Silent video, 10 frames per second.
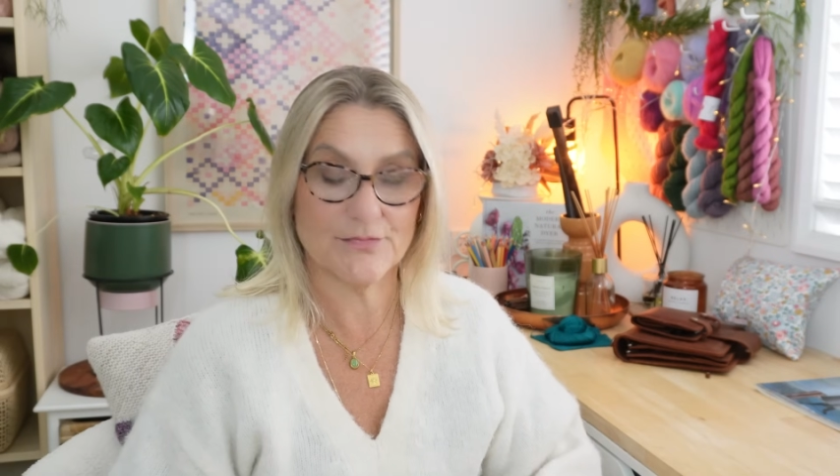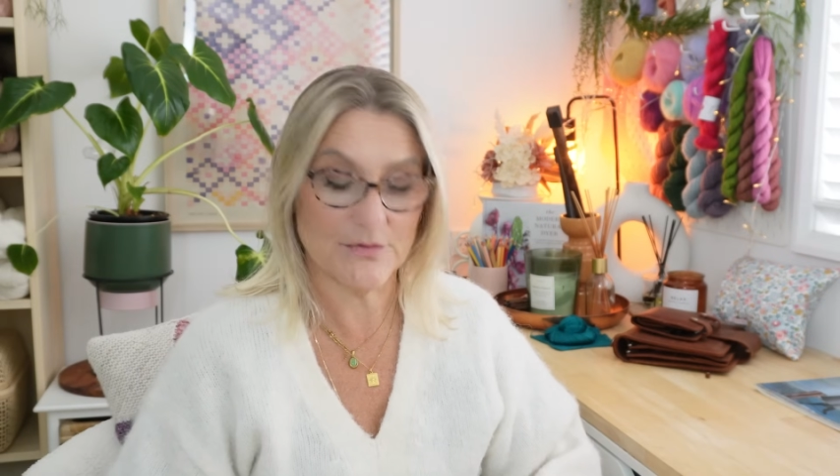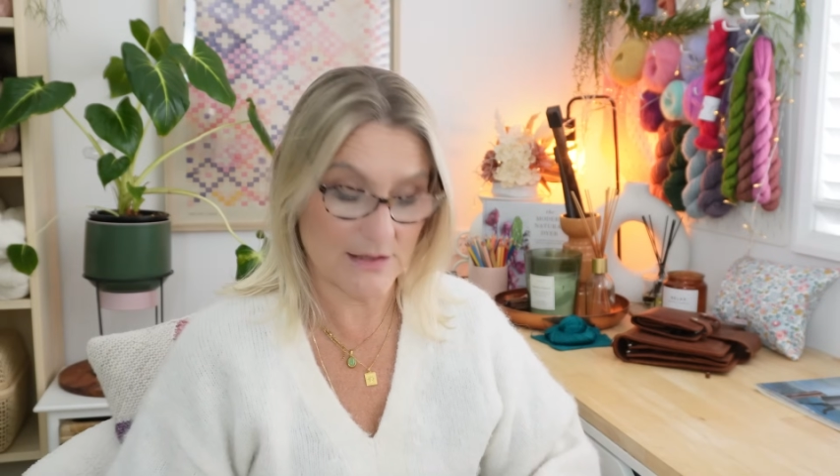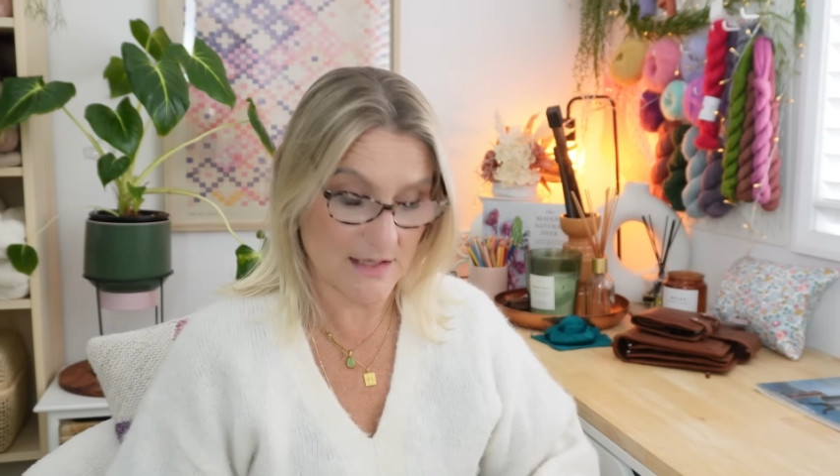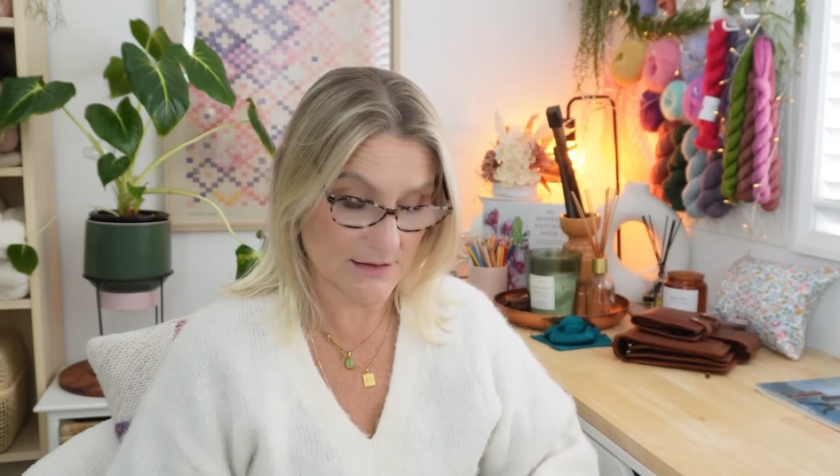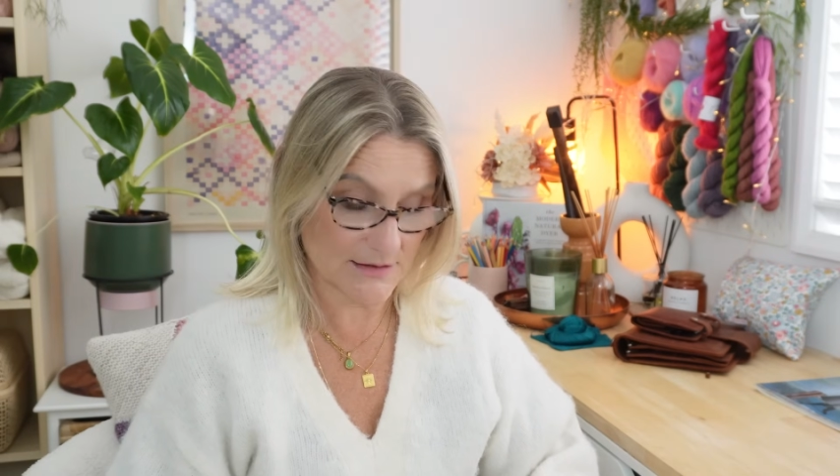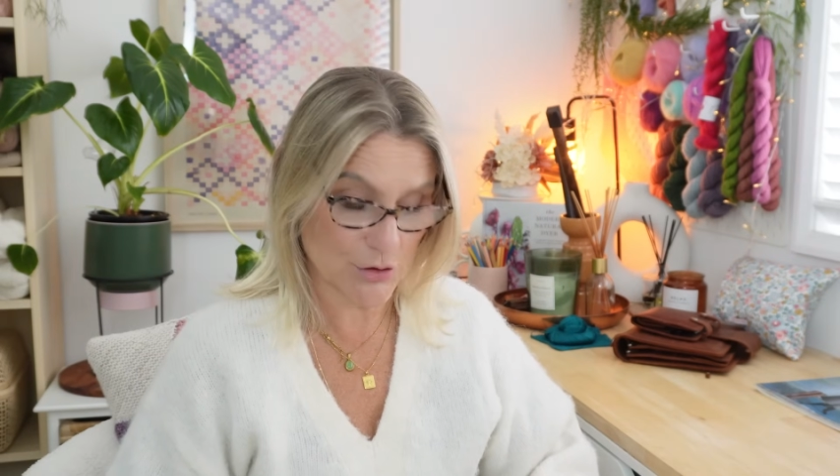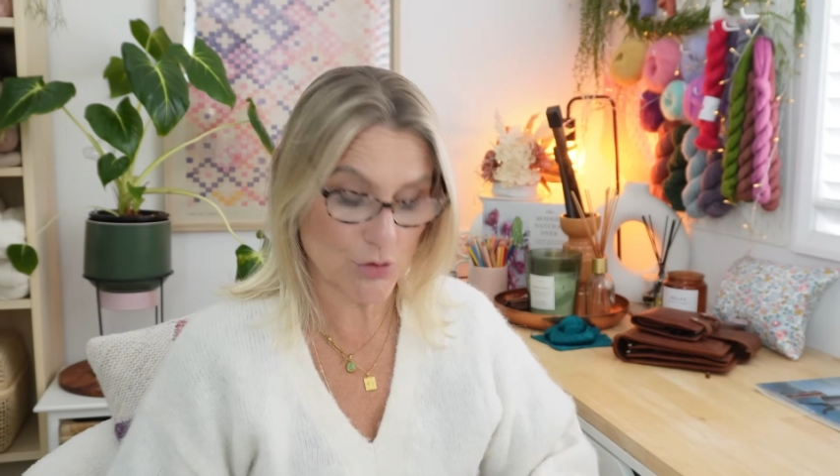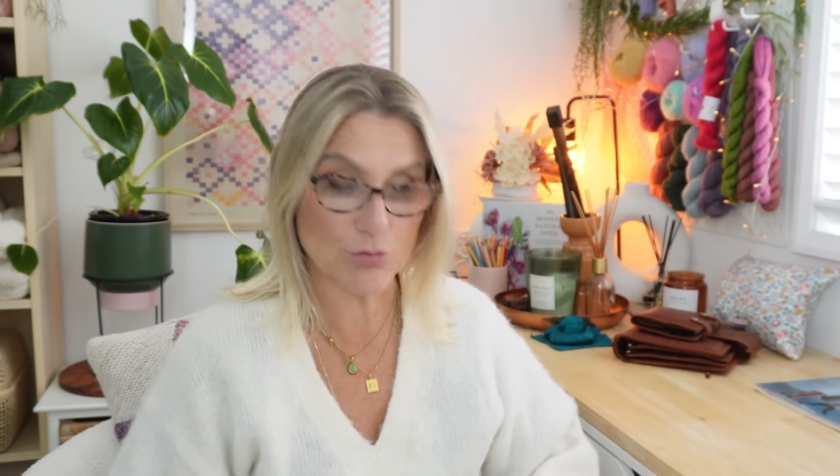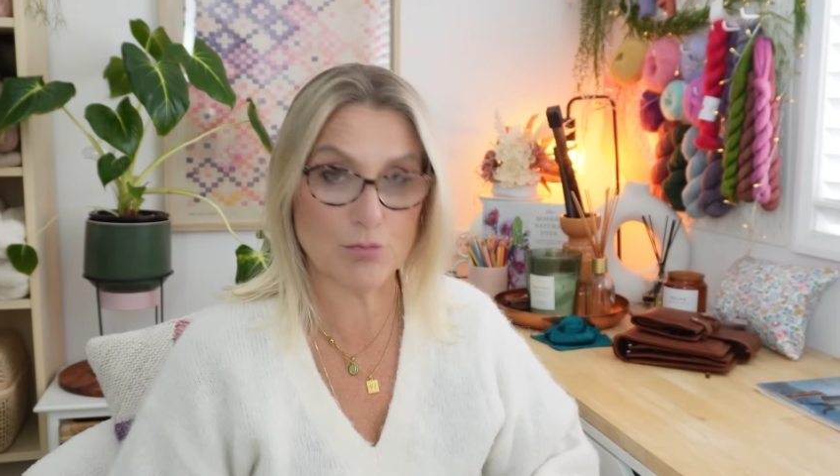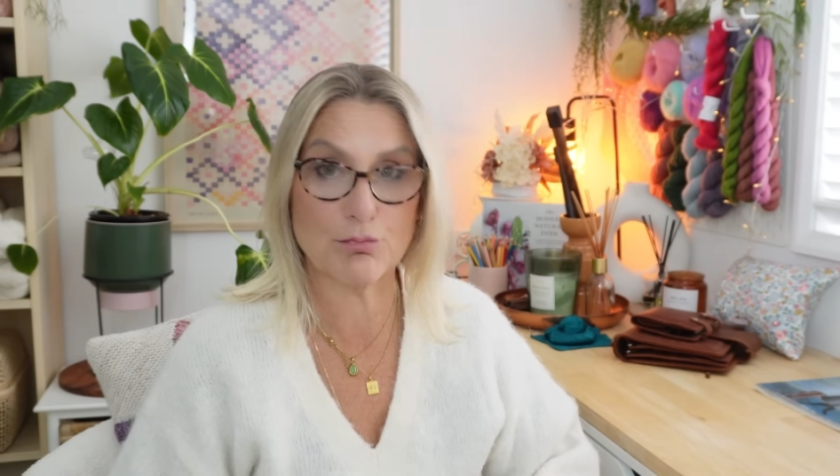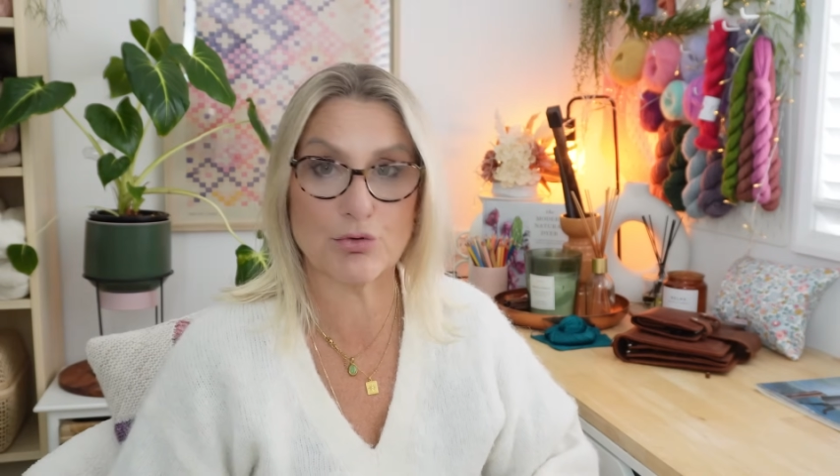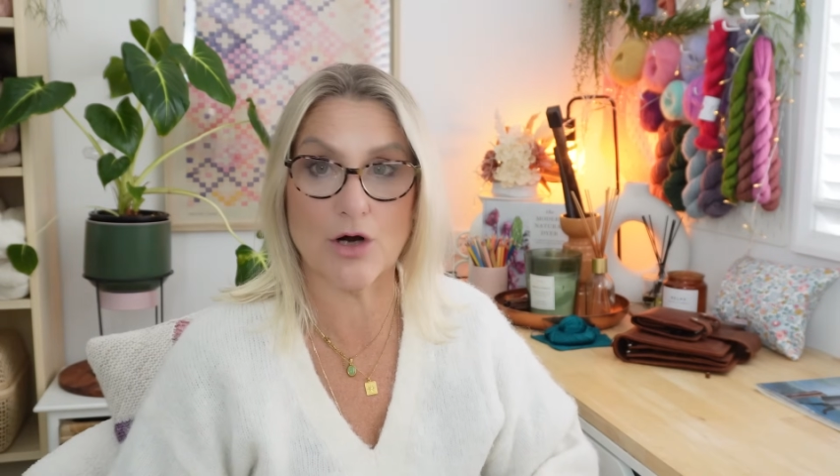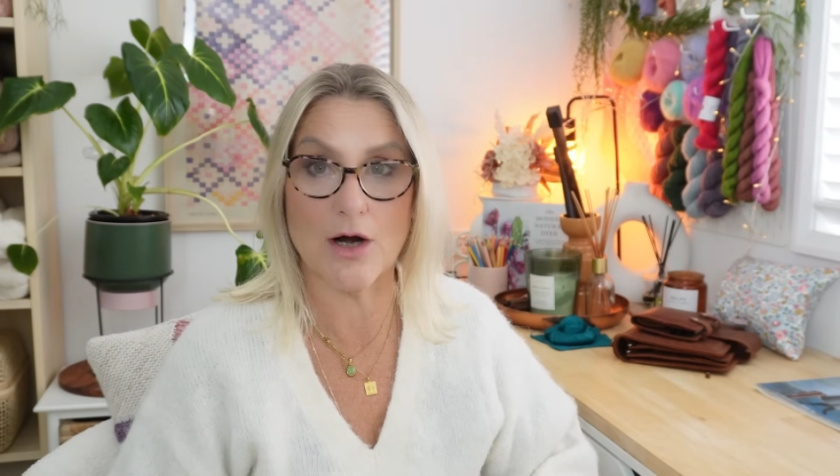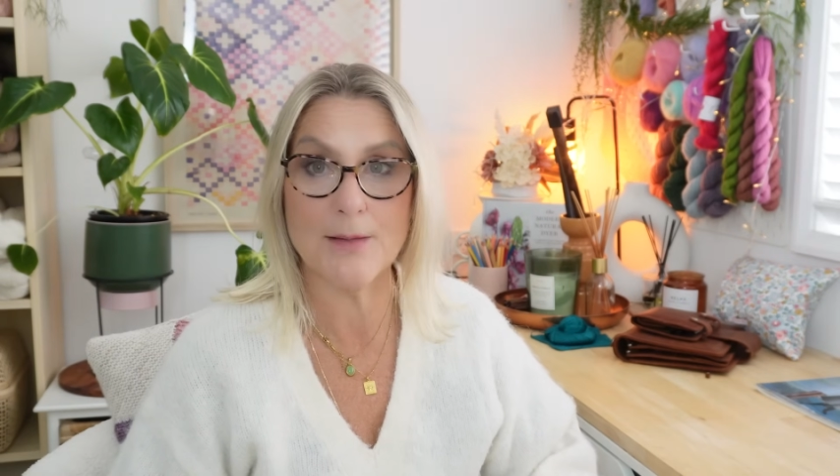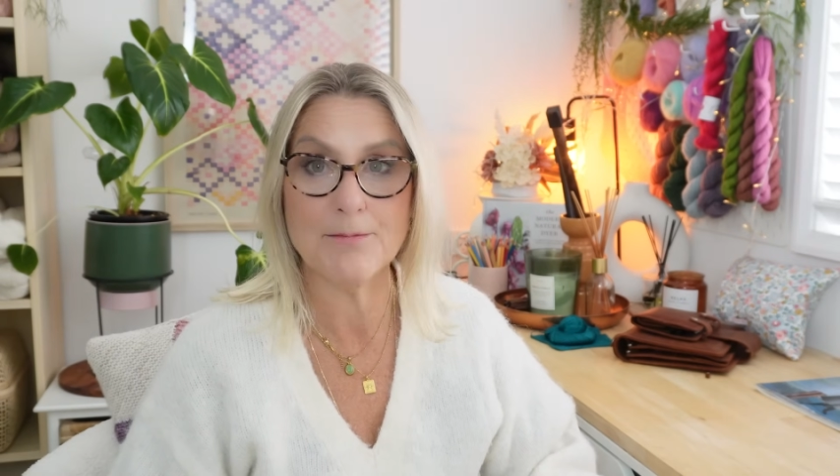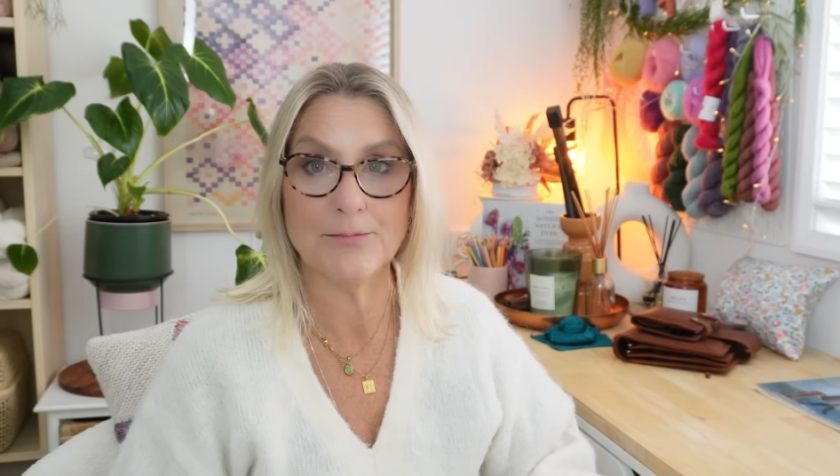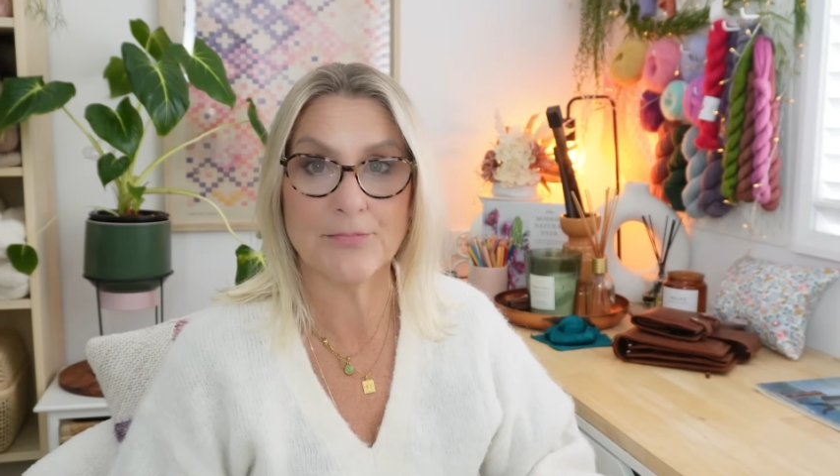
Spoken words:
The yarn's called Prime,